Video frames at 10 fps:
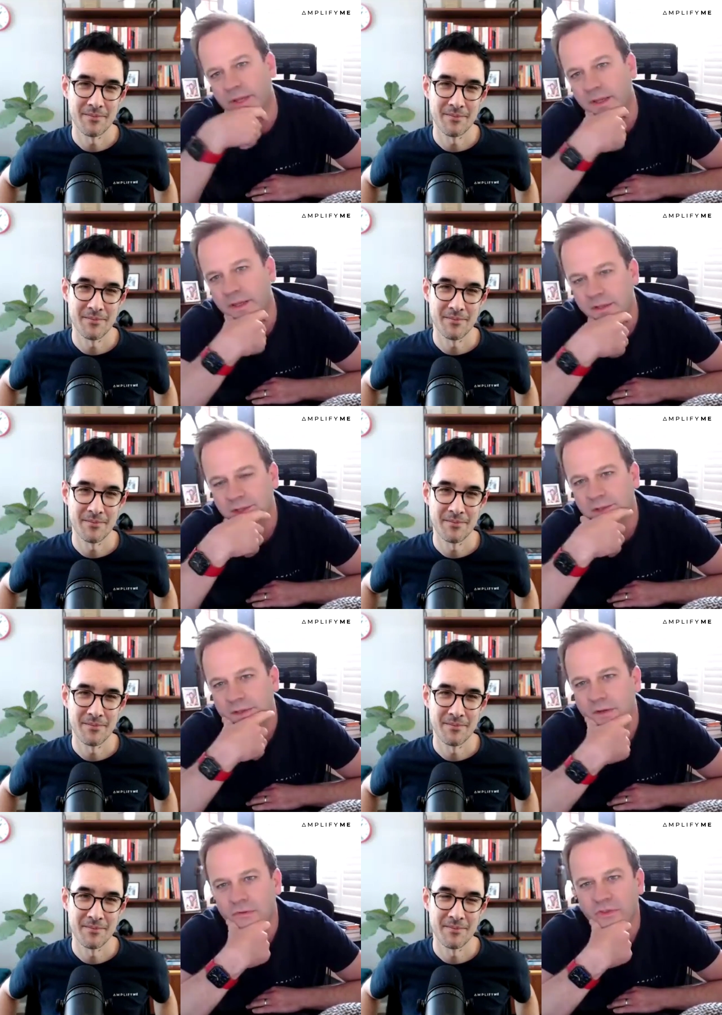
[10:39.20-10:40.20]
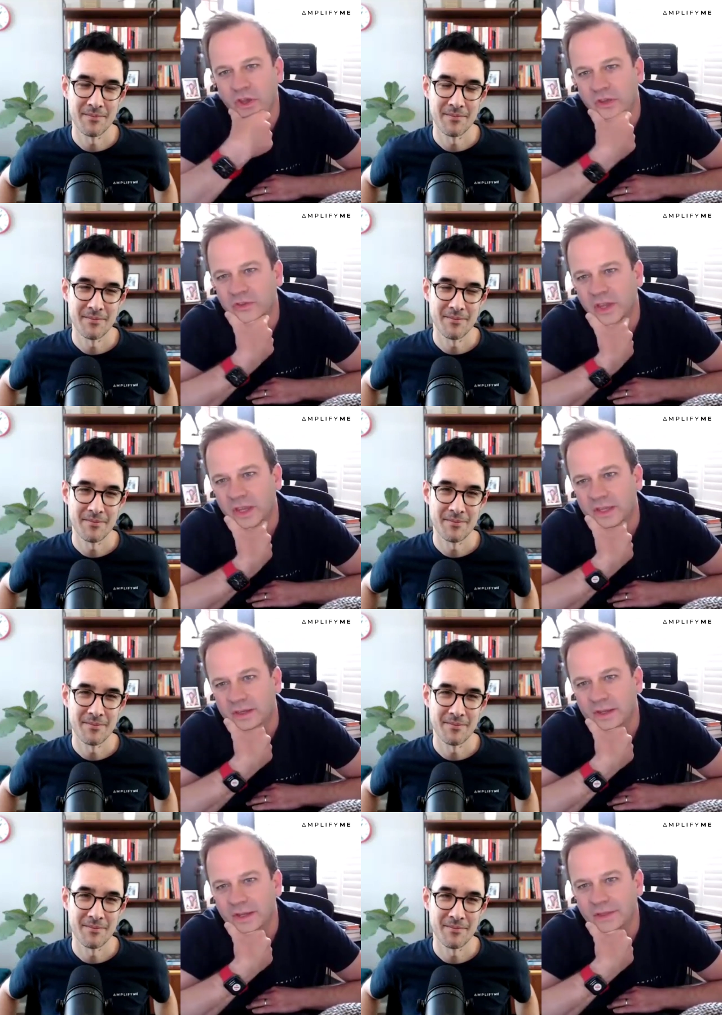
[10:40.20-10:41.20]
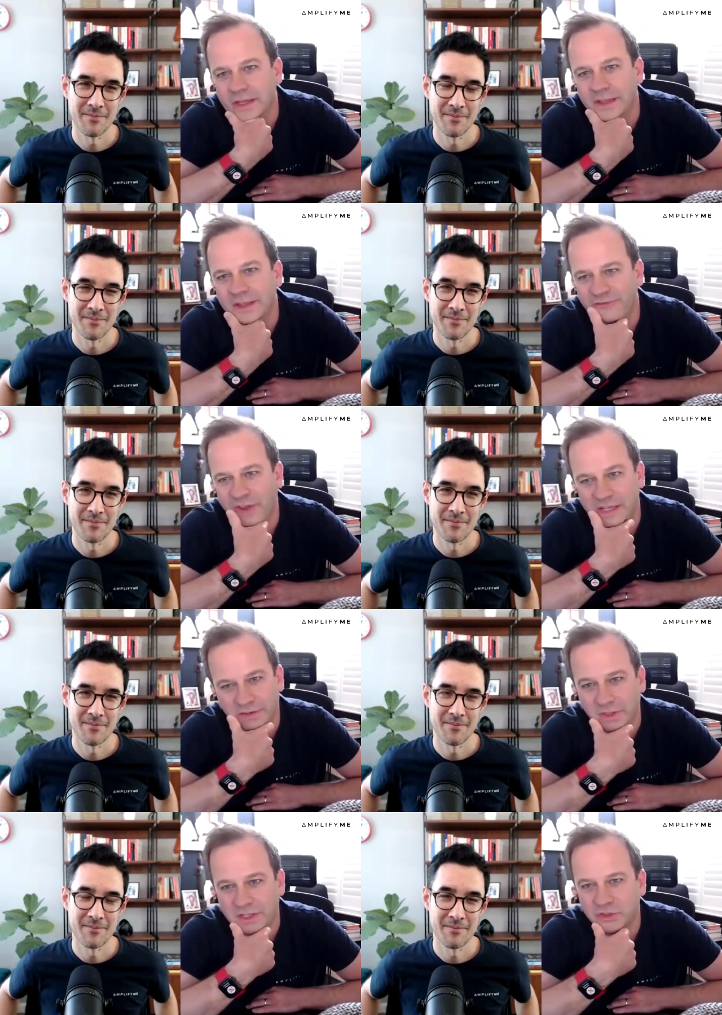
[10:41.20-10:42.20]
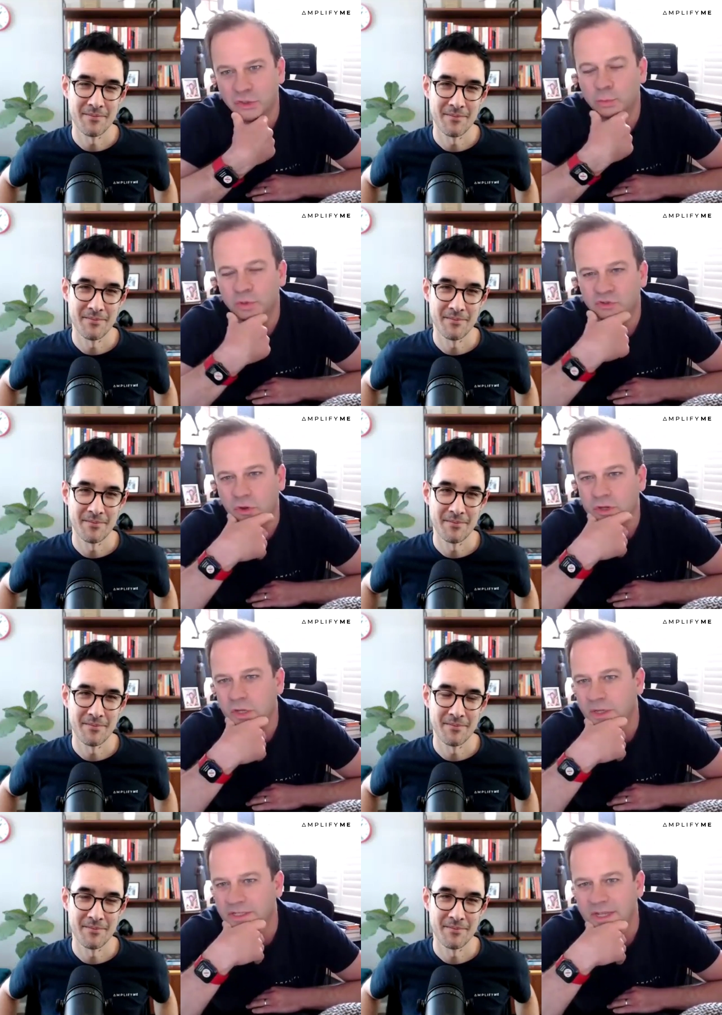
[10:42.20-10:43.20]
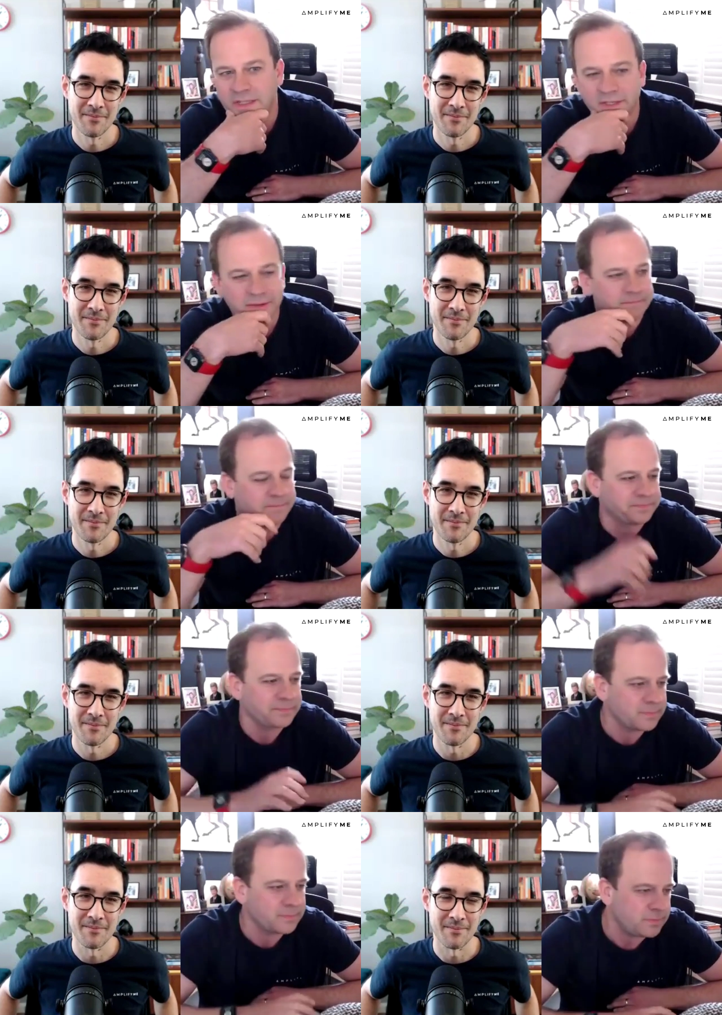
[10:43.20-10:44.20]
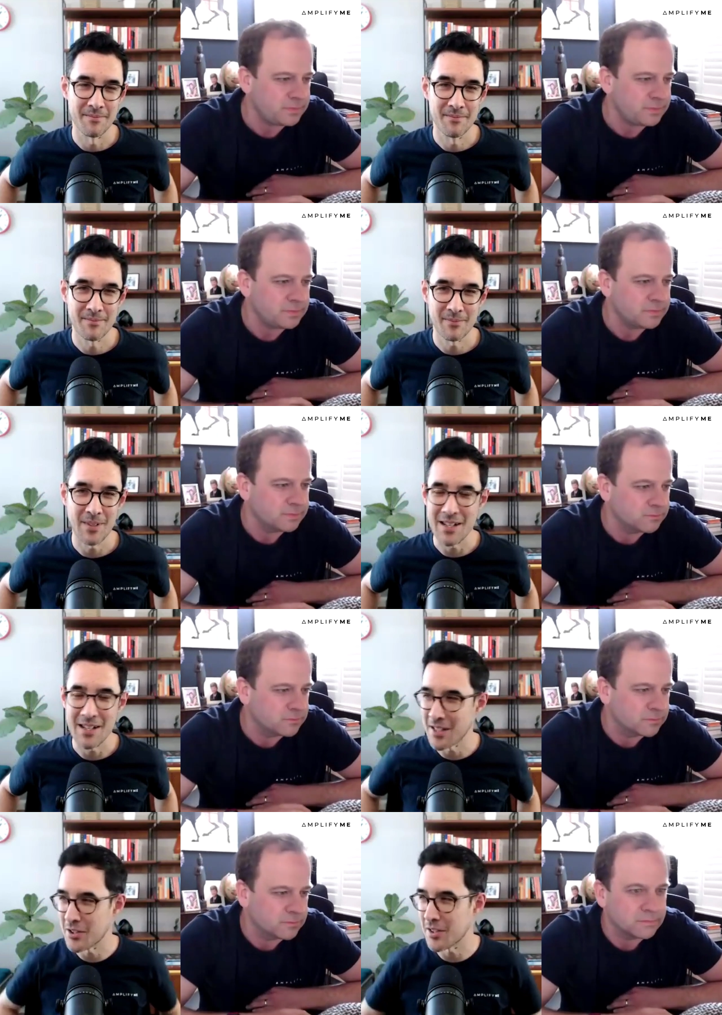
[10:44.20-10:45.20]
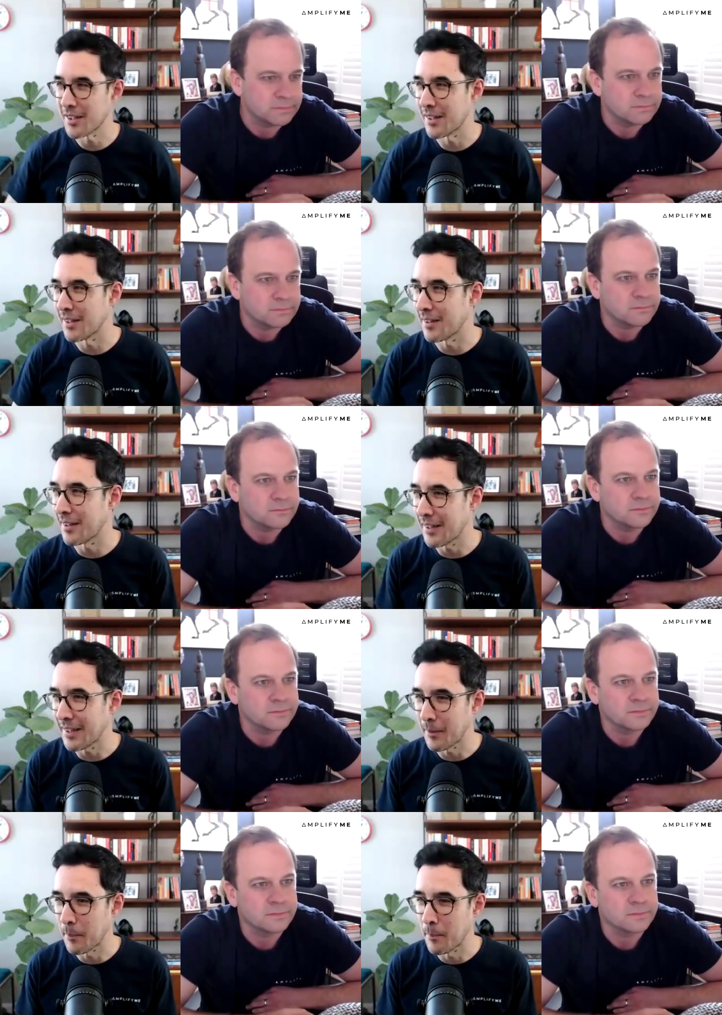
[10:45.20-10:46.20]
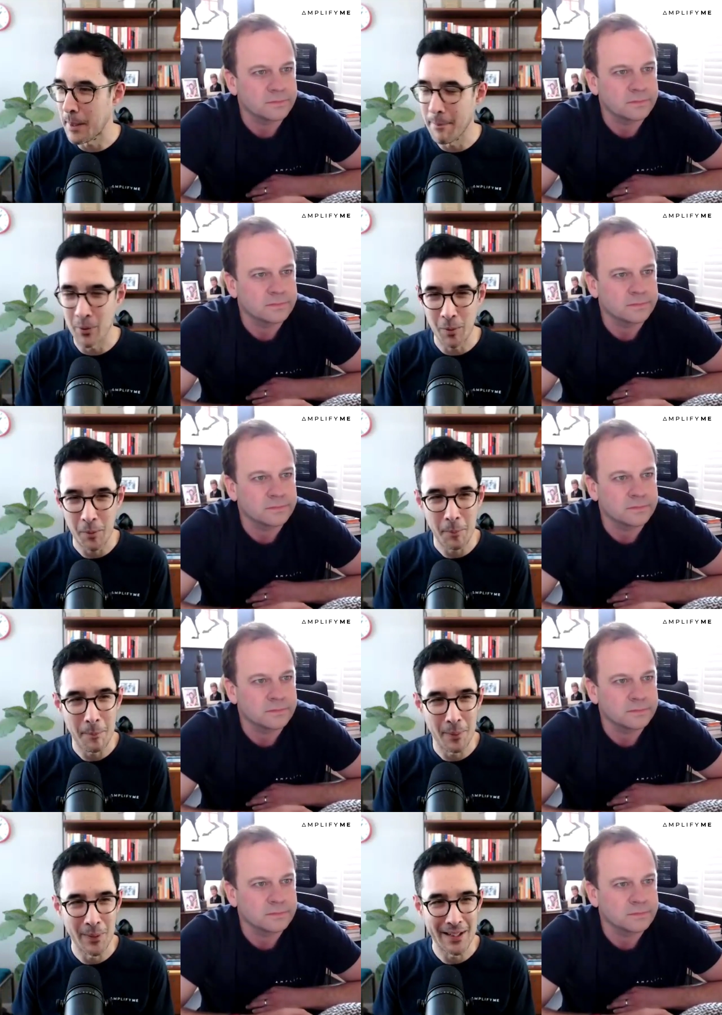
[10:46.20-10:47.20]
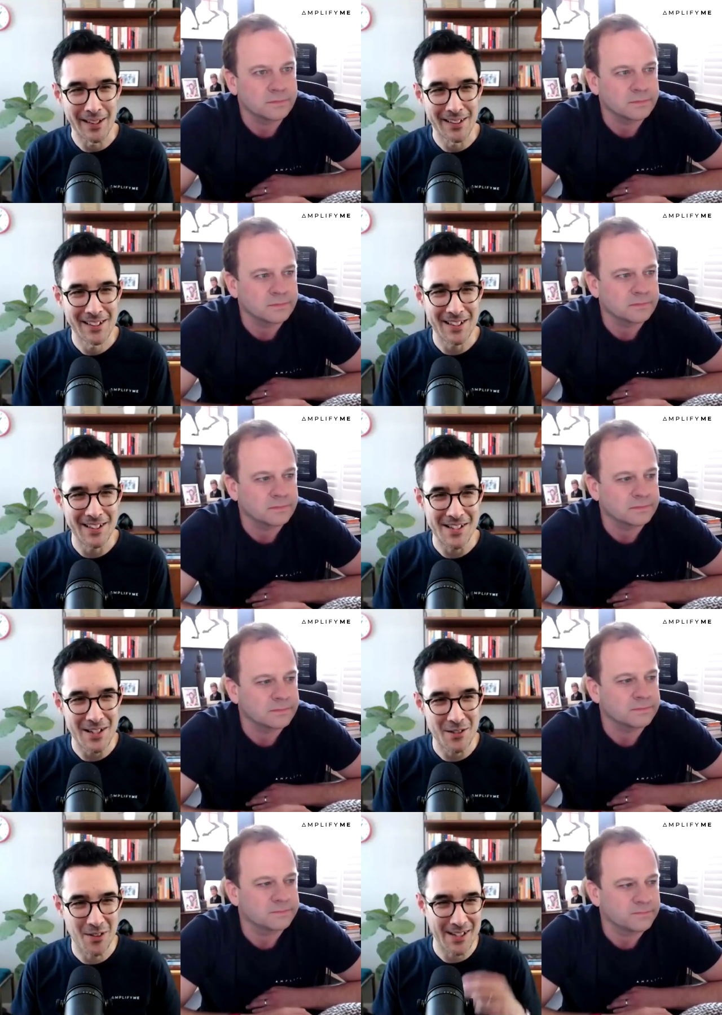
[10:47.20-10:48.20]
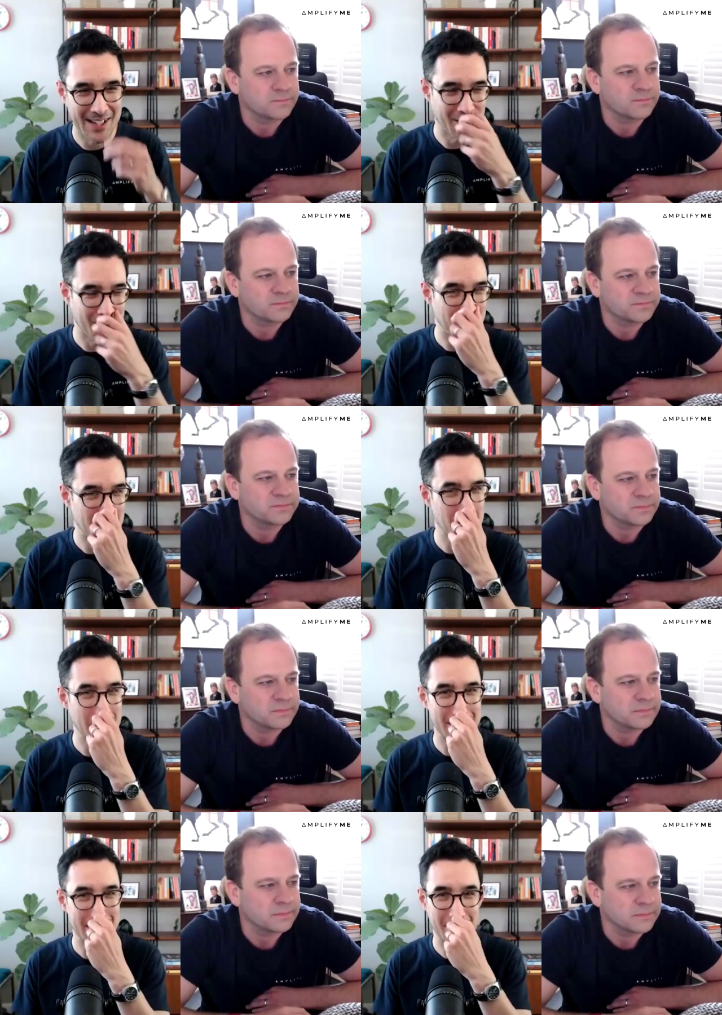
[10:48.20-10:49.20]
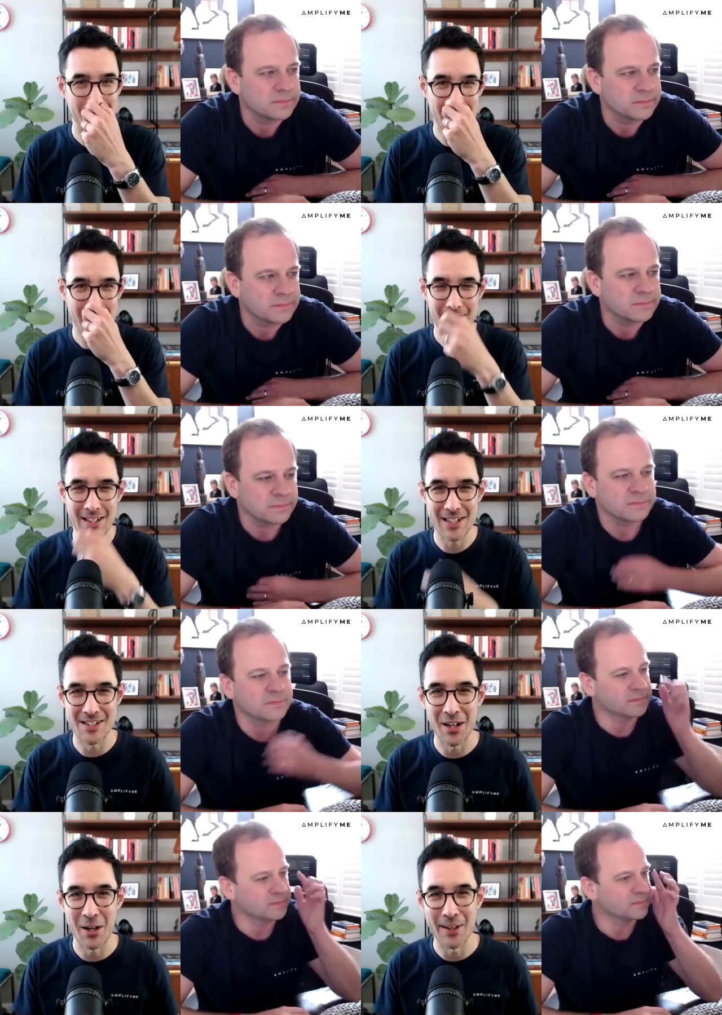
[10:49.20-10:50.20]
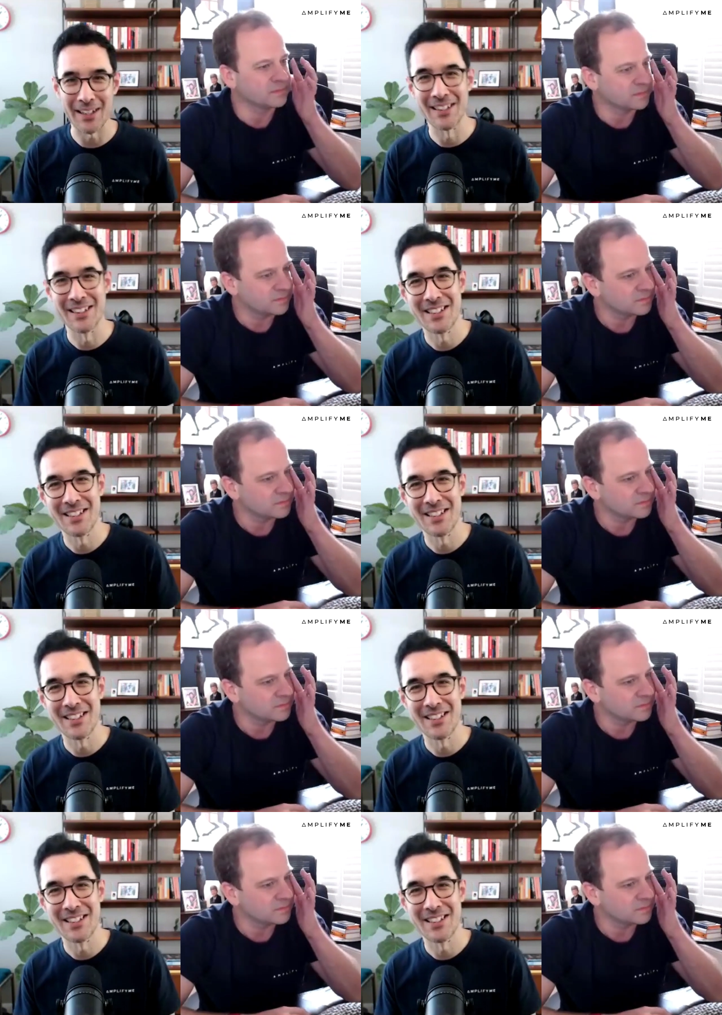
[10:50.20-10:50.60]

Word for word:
Speaker 1: bit on thursday in in the face of this super strong us data that's
Speaker 2: such a, a important point because it is very counterintuitive. Things are going